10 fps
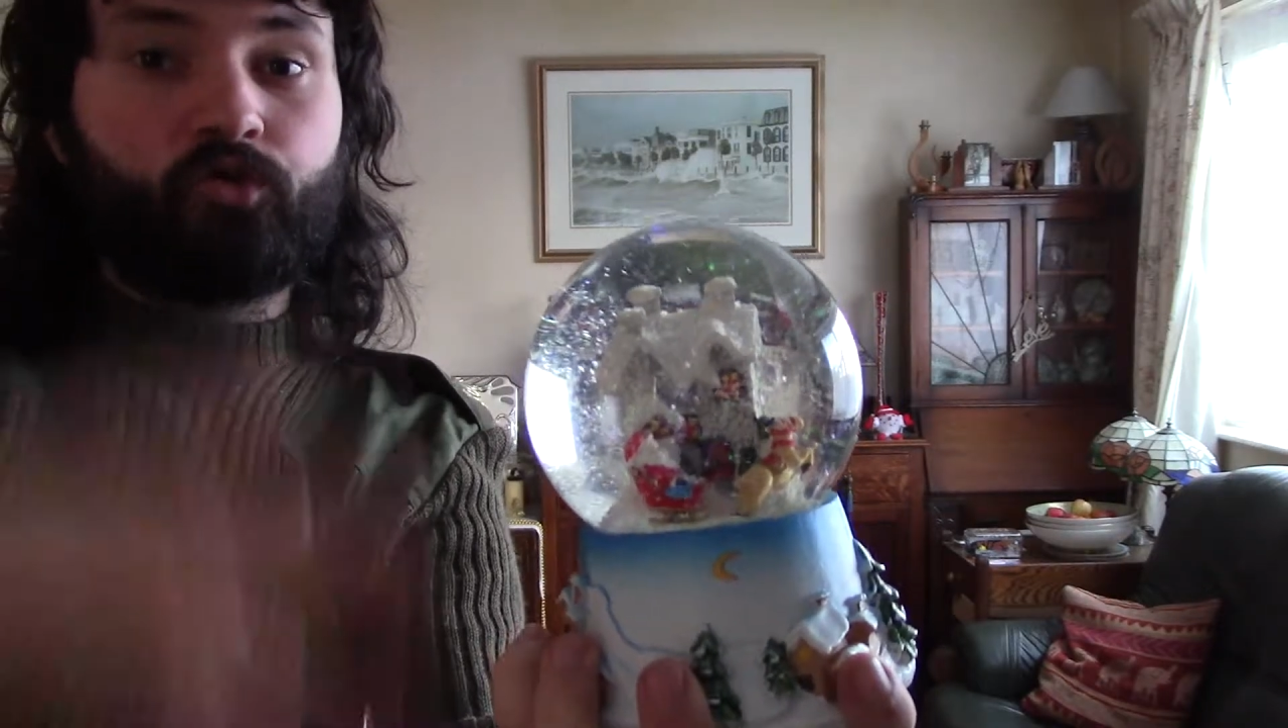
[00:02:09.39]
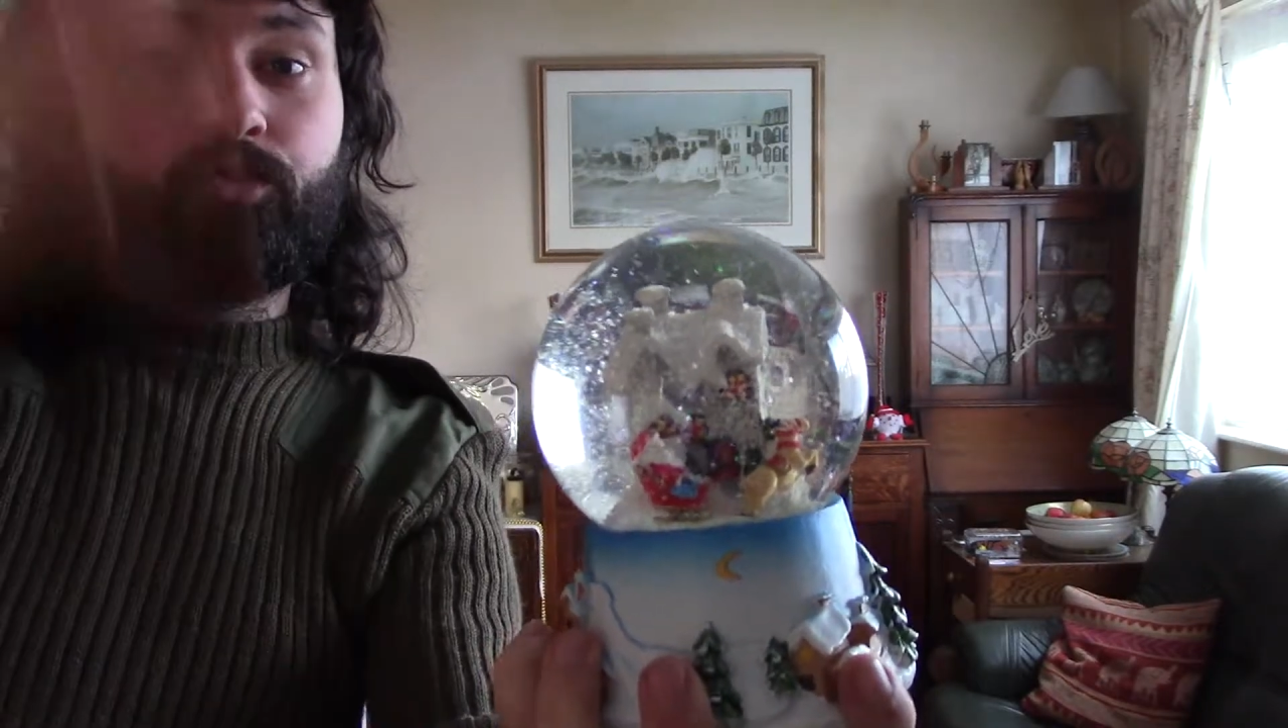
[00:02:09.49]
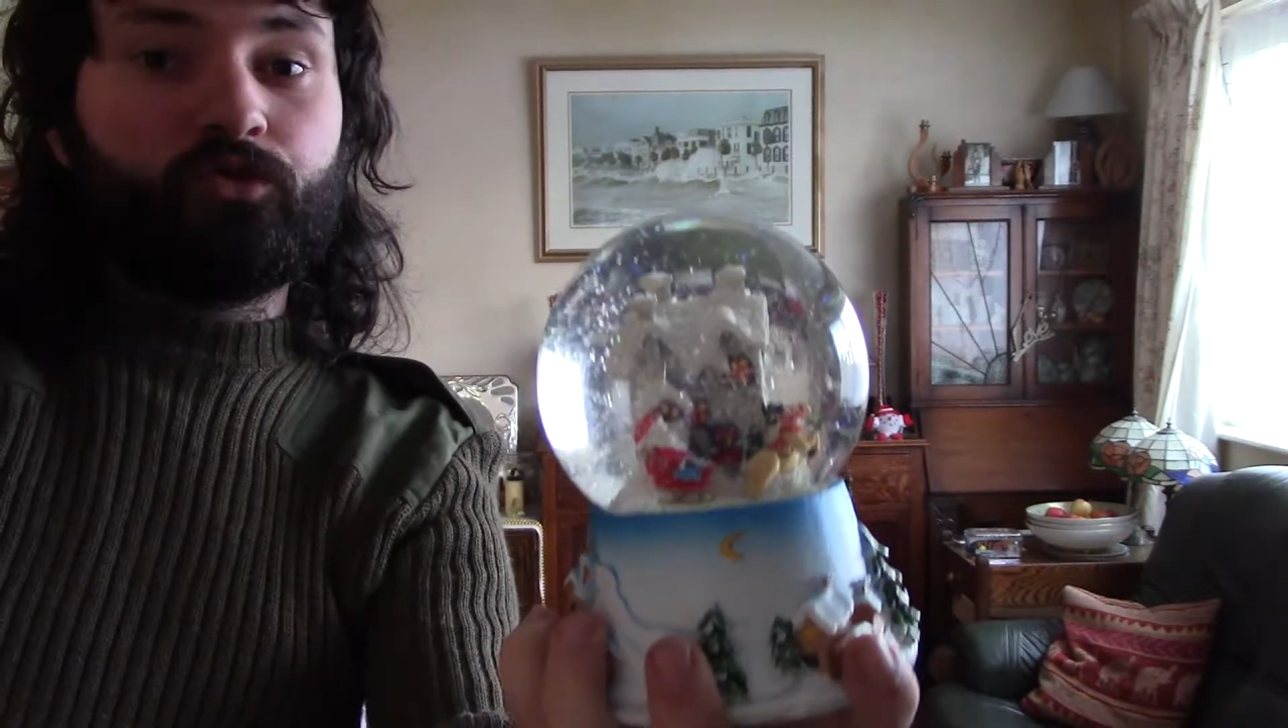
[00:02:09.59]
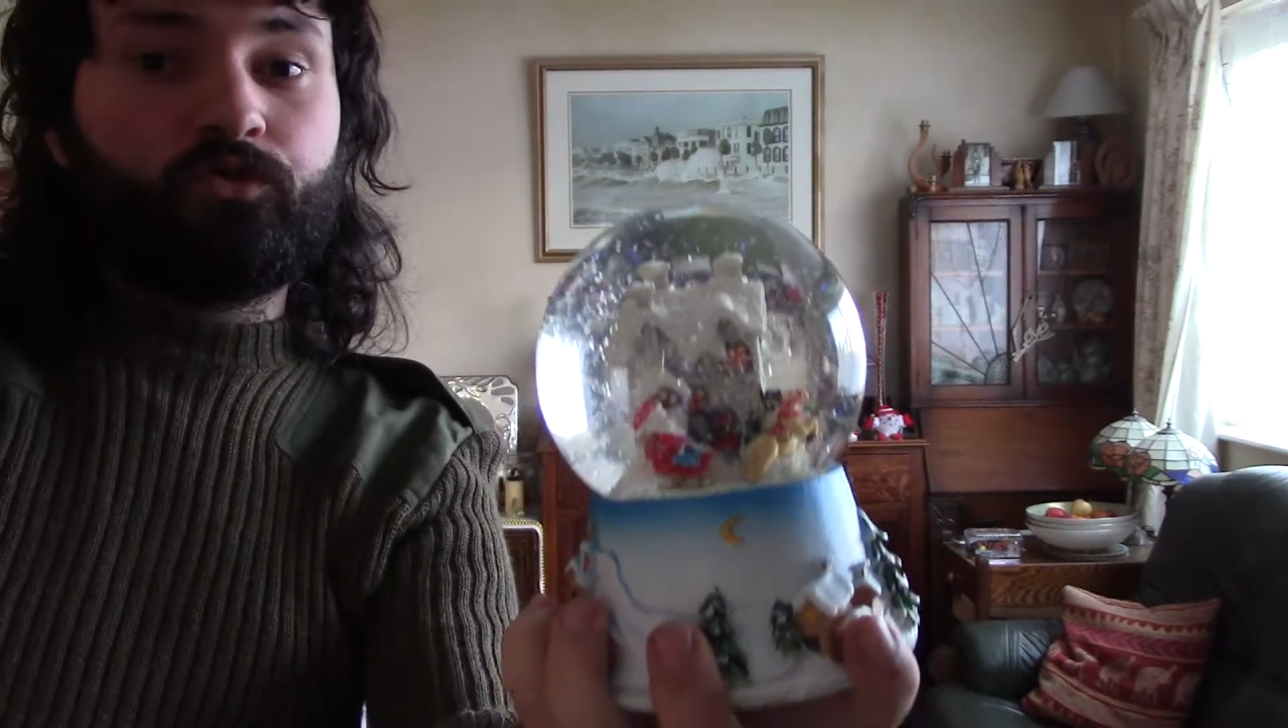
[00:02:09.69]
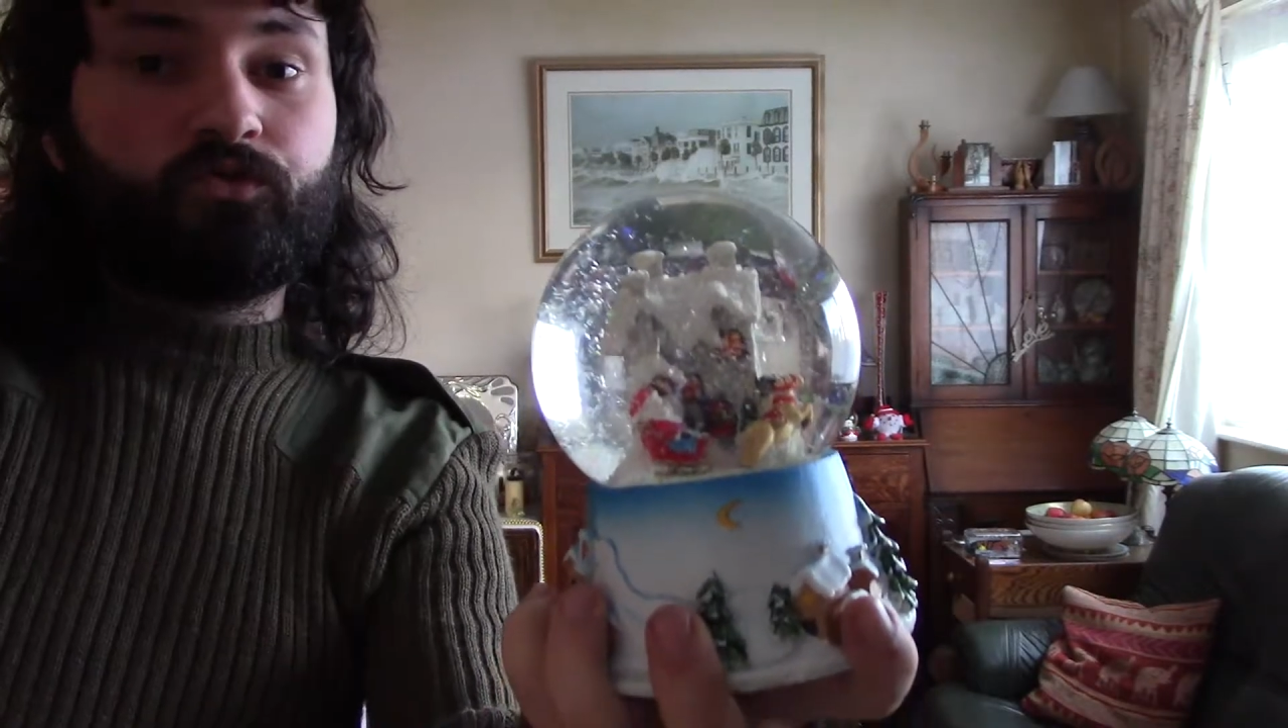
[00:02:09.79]

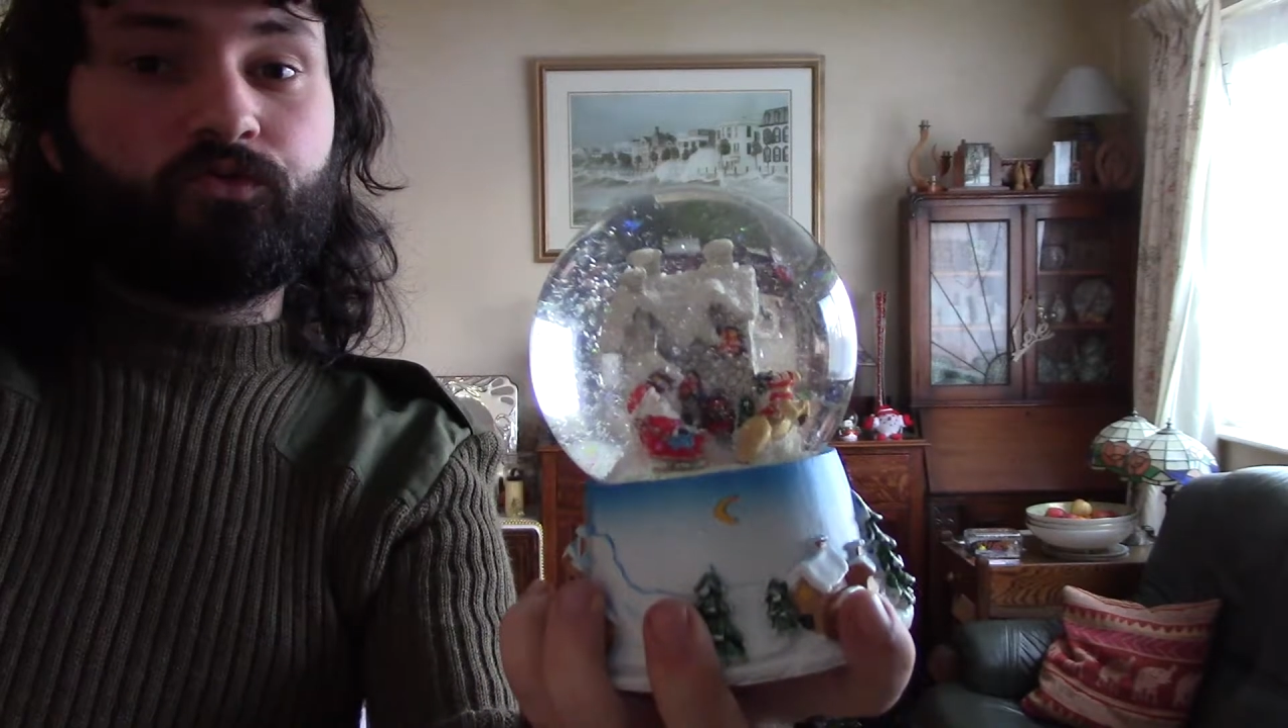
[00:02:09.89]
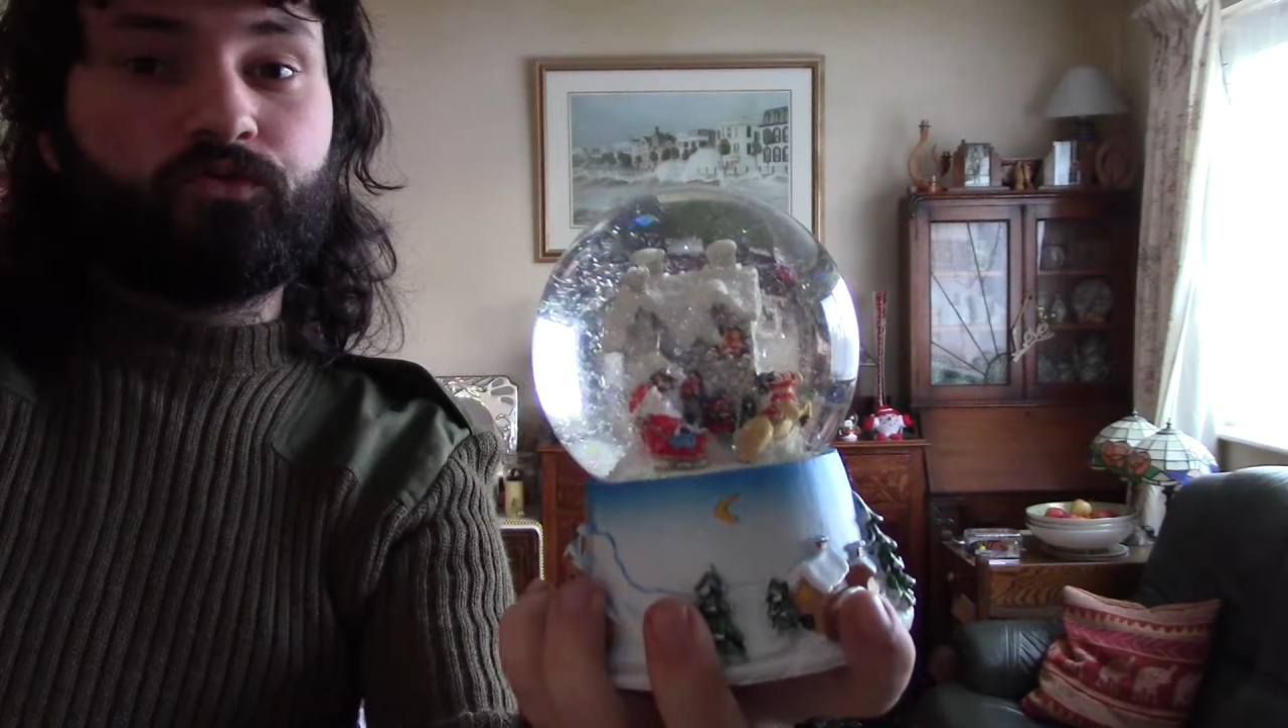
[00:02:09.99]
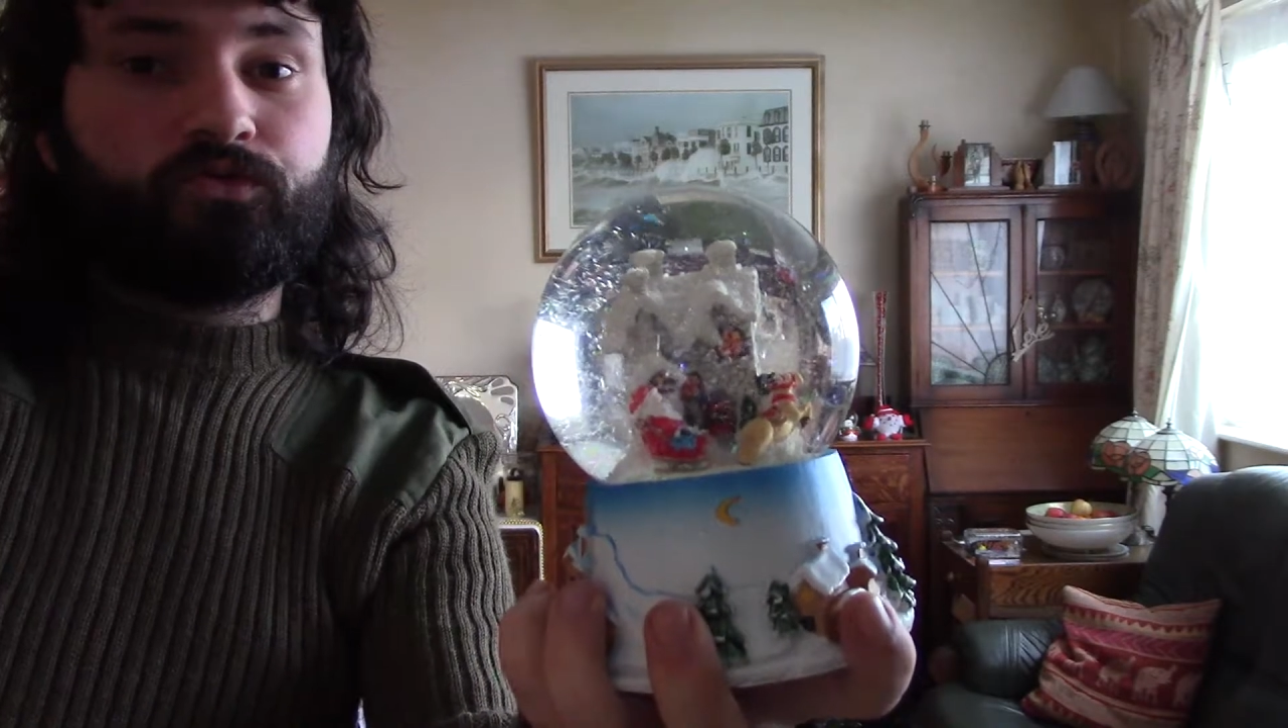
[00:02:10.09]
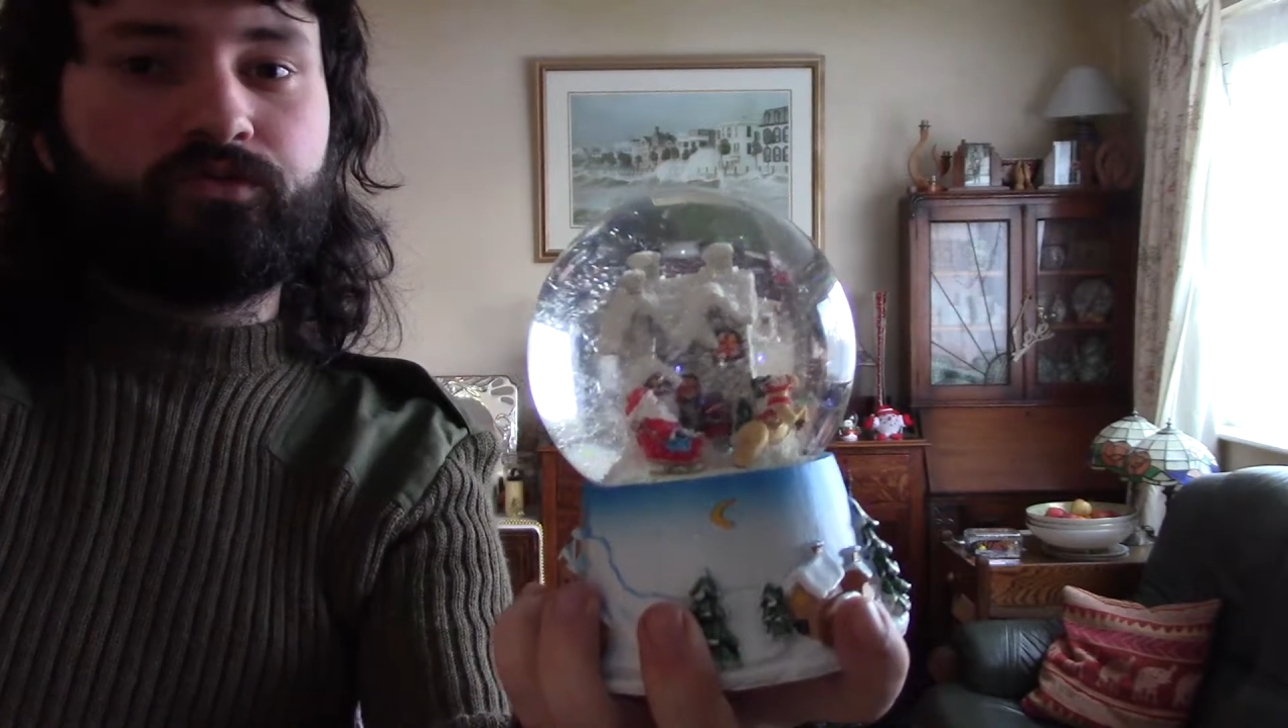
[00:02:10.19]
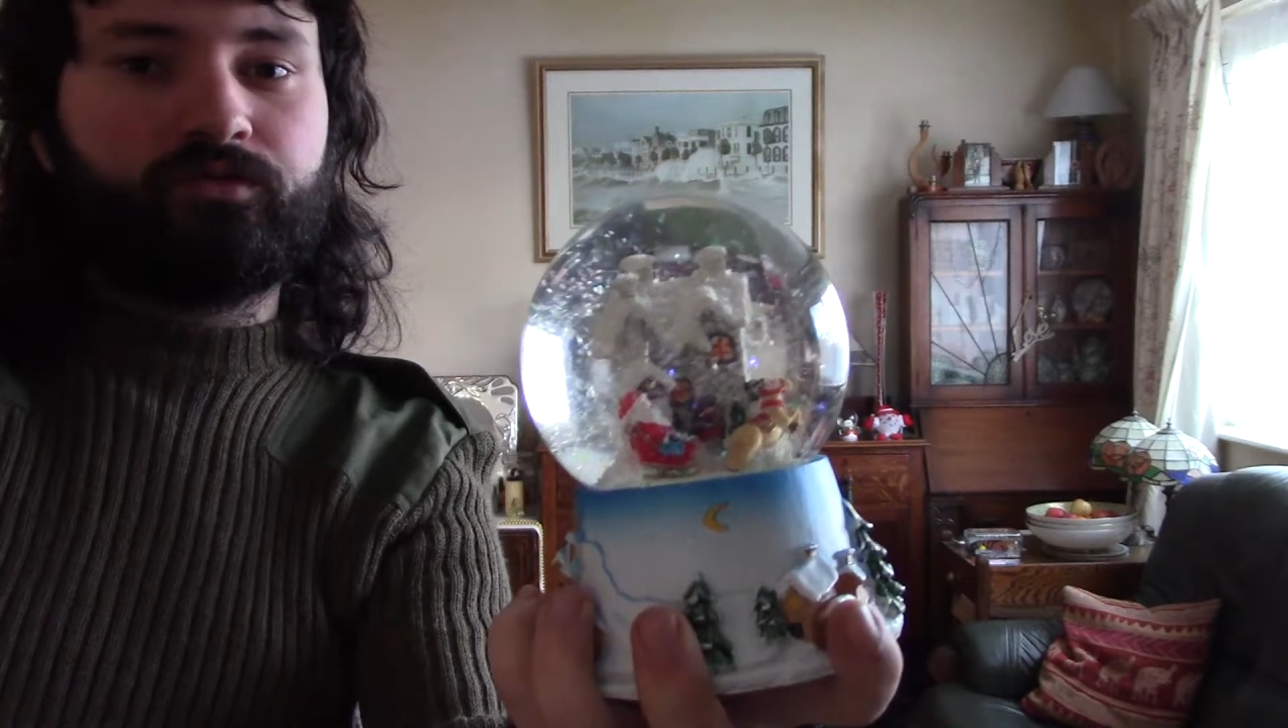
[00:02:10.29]

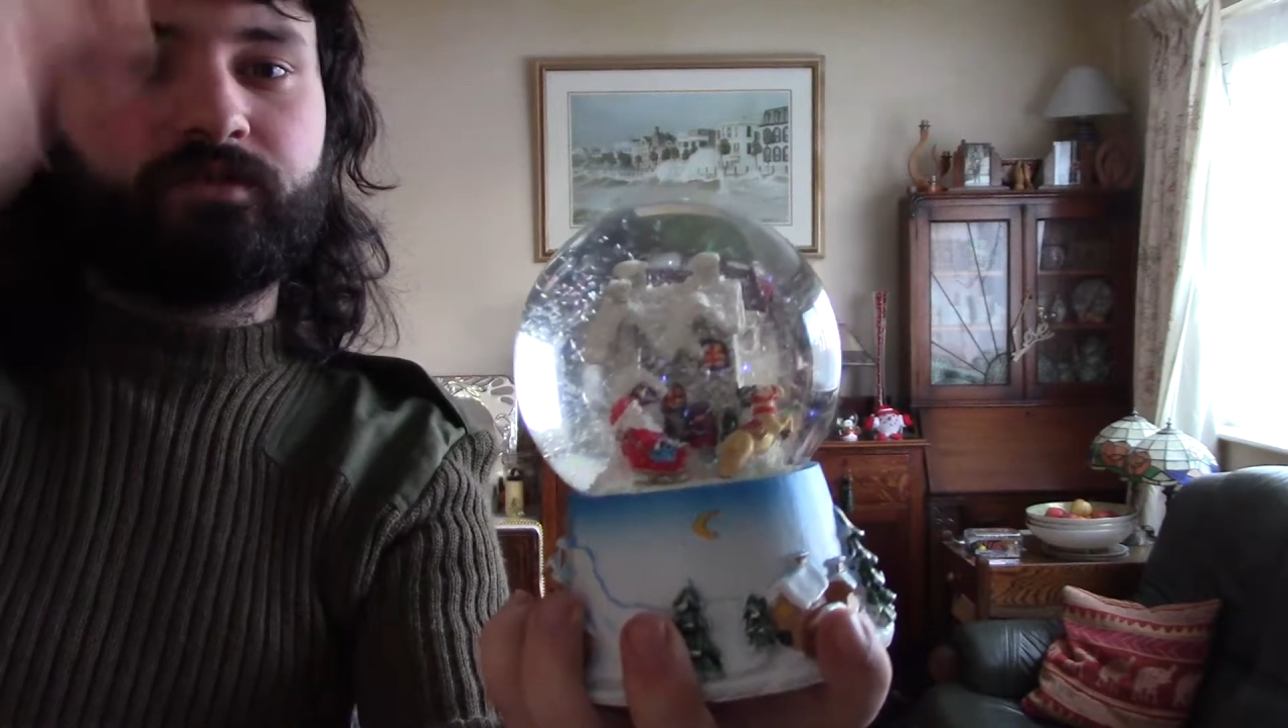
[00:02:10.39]
whoosh